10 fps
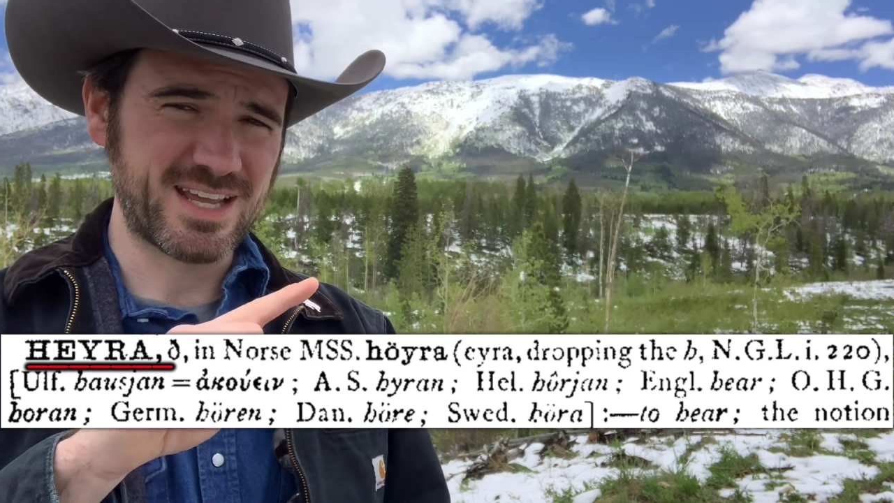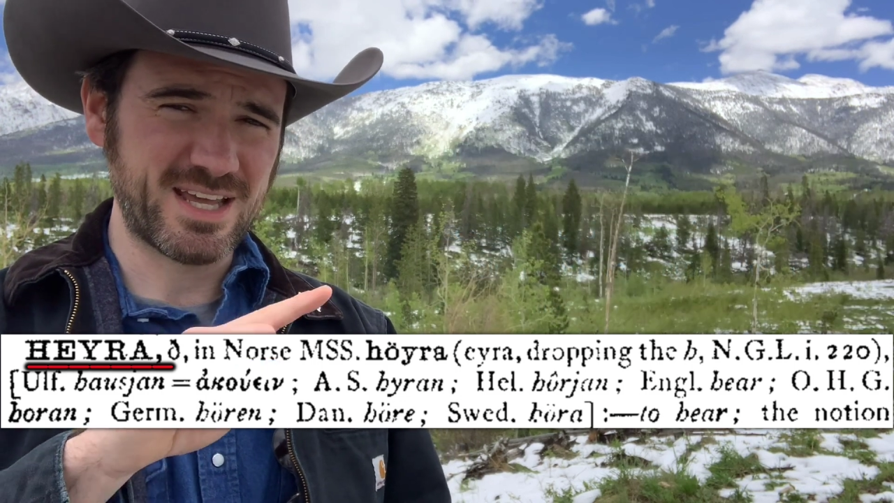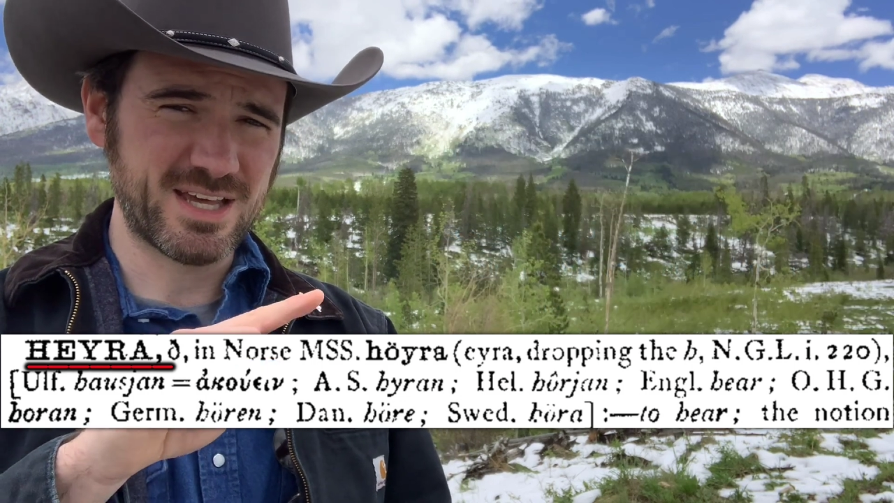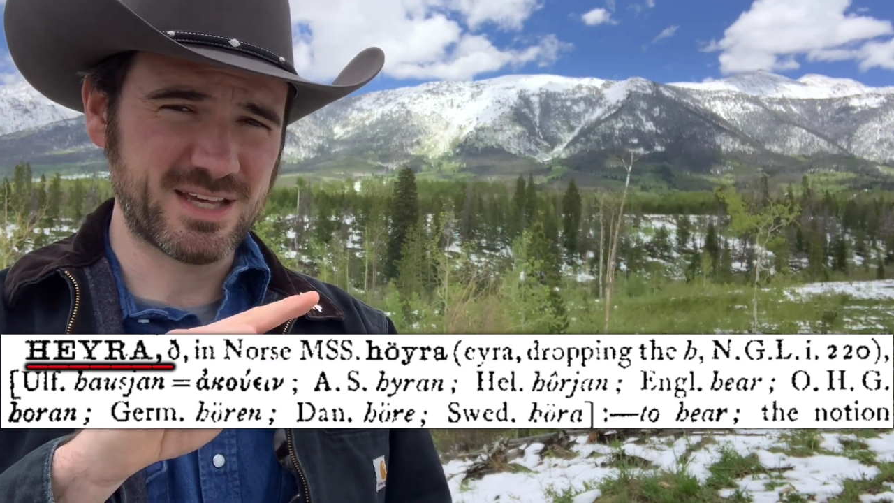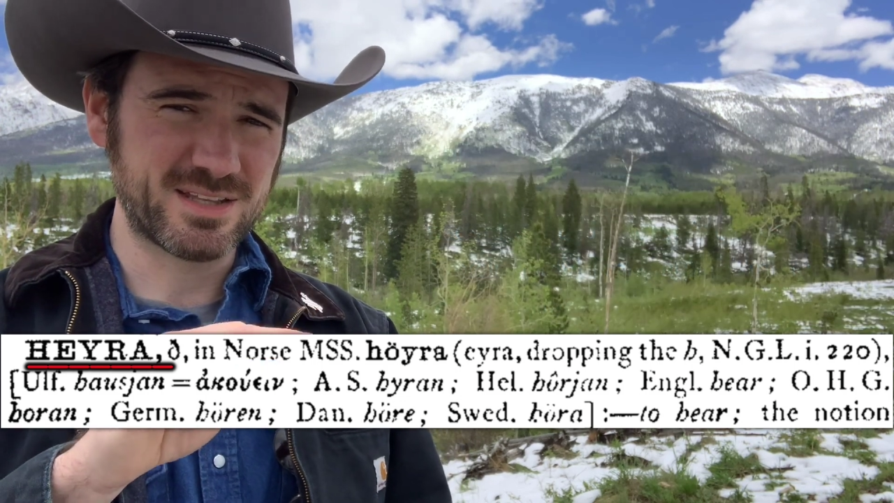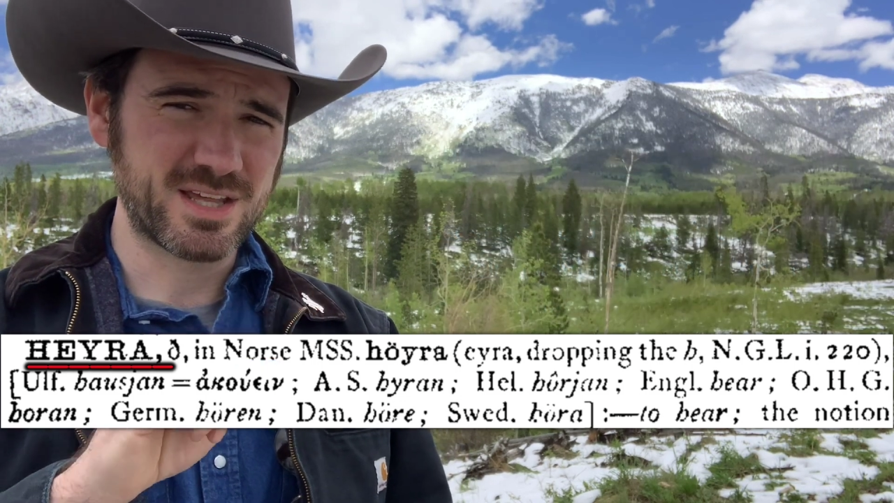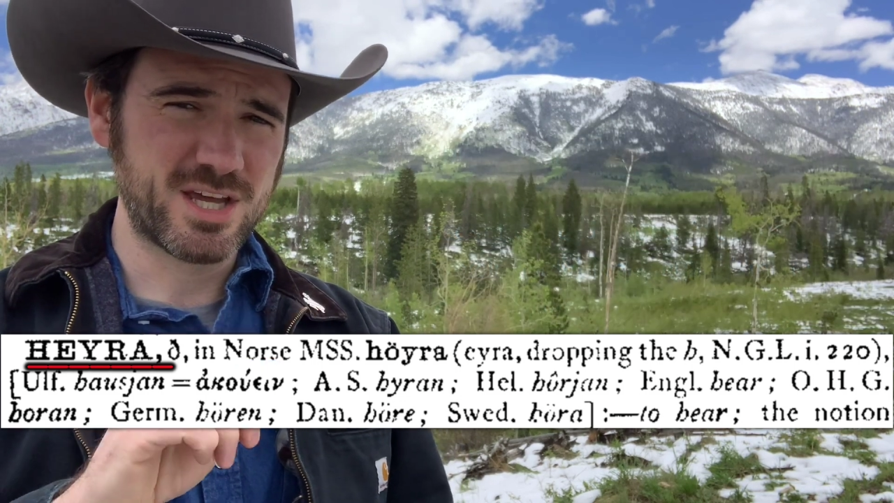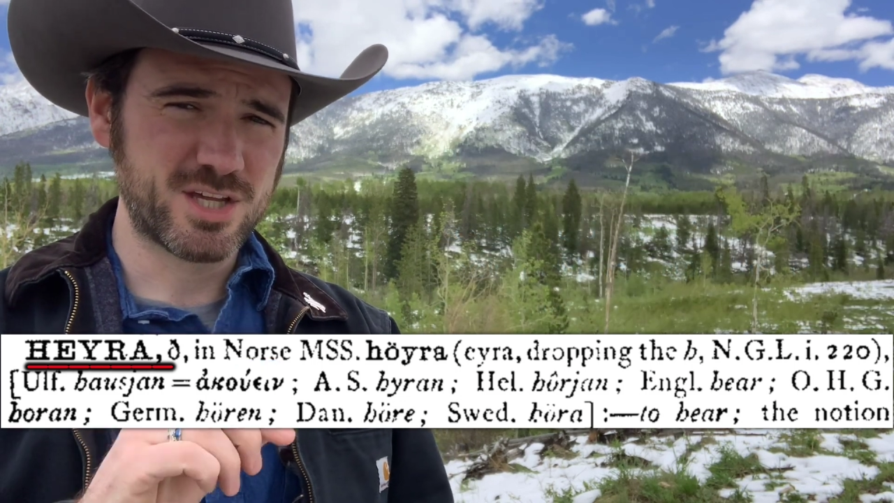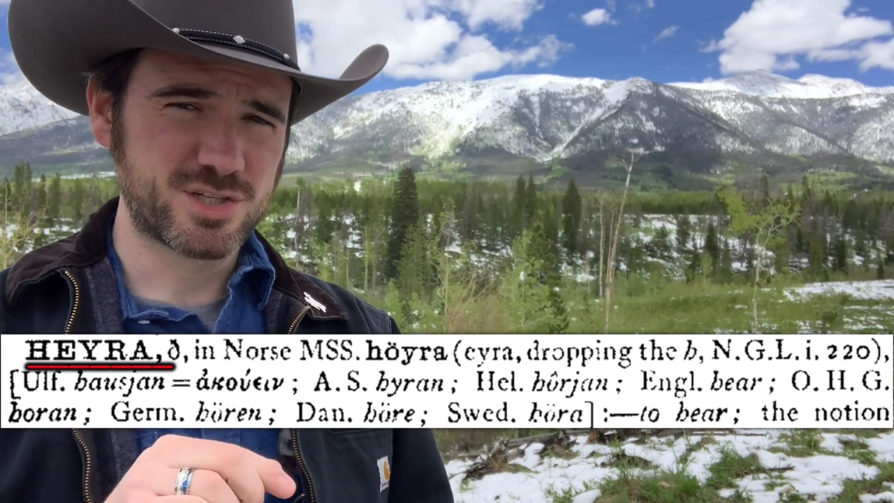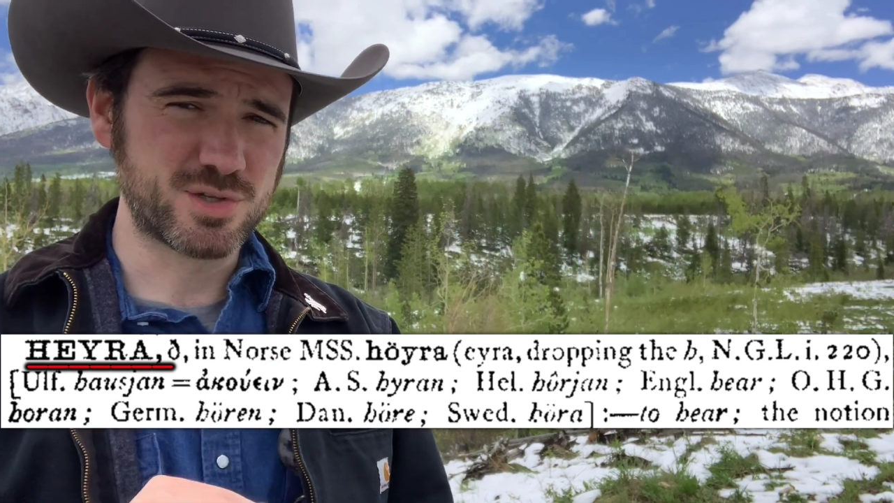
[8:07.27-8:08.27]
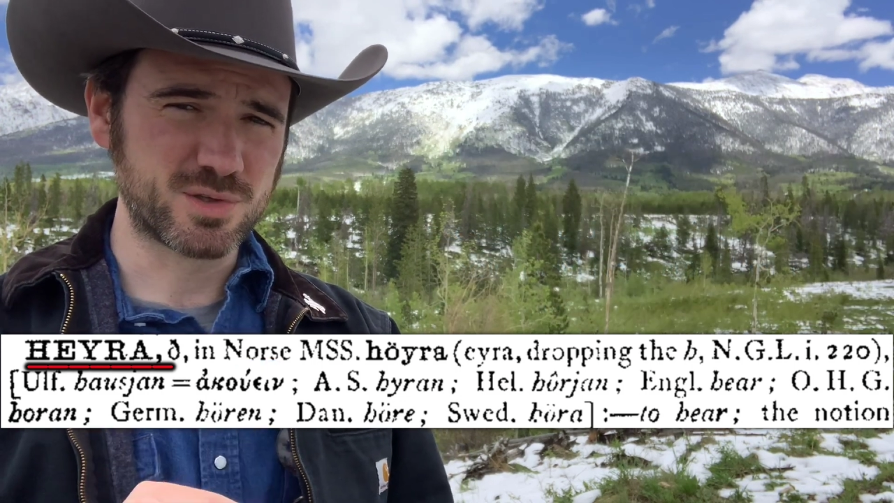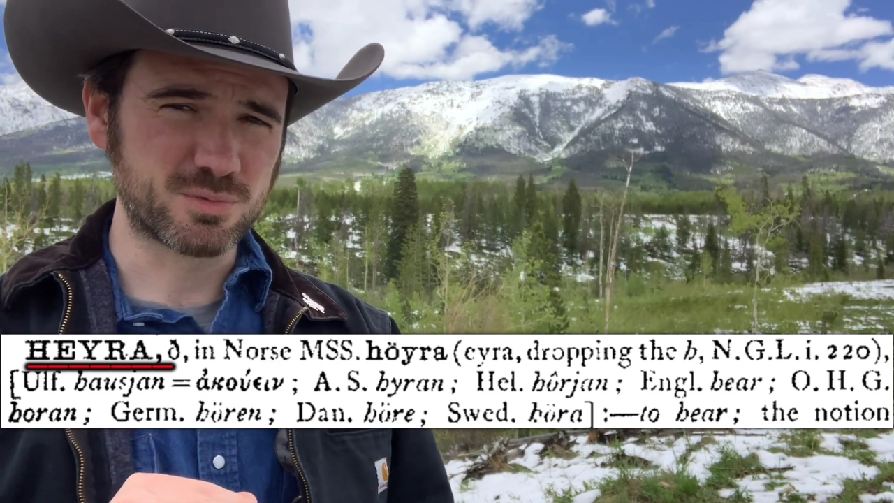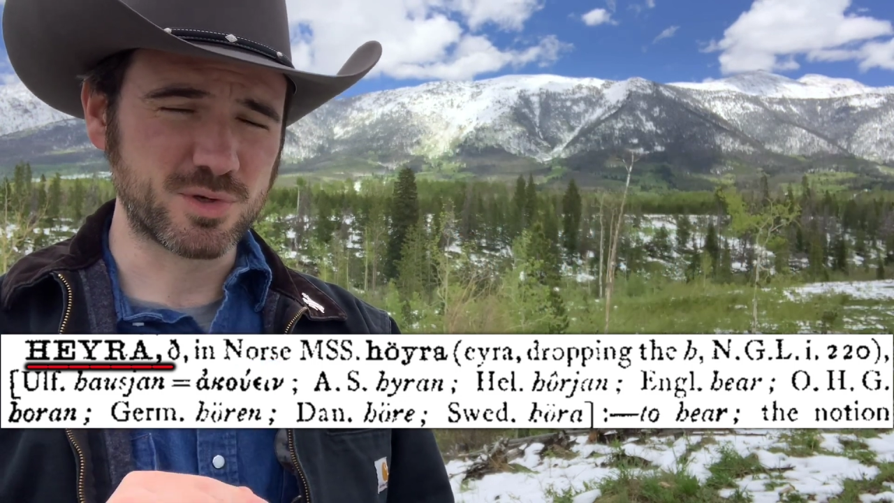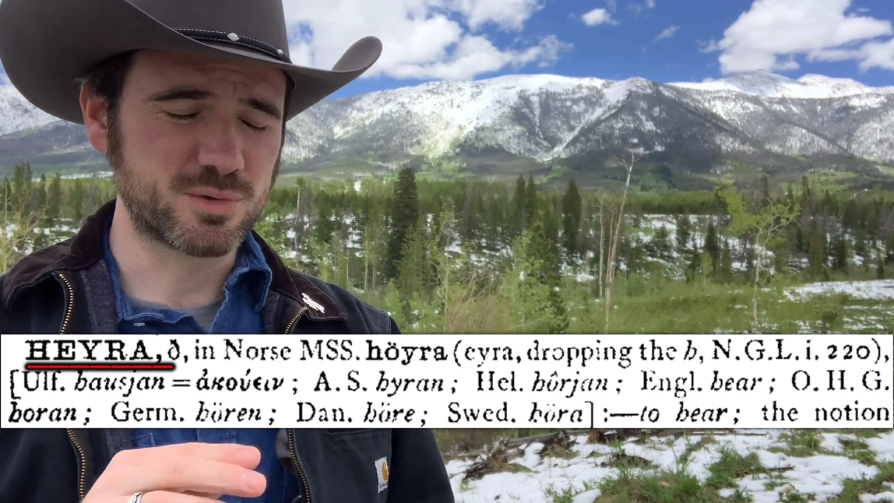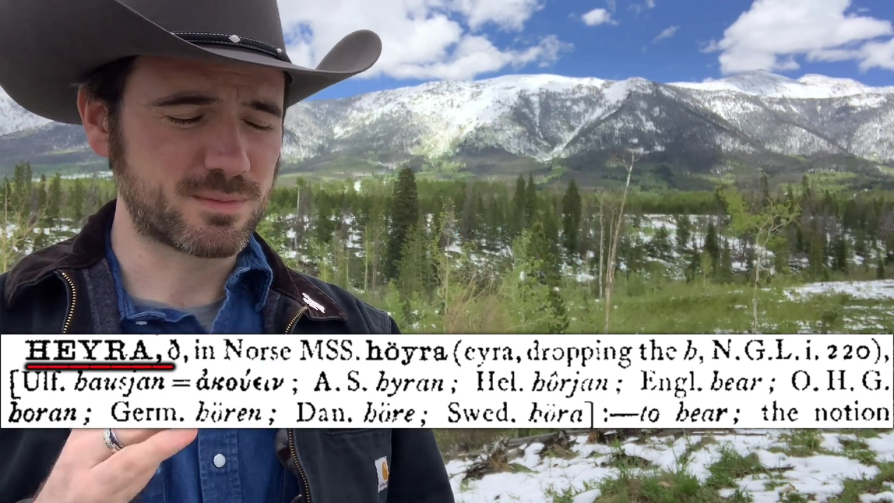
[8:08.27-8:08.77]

ed to the root.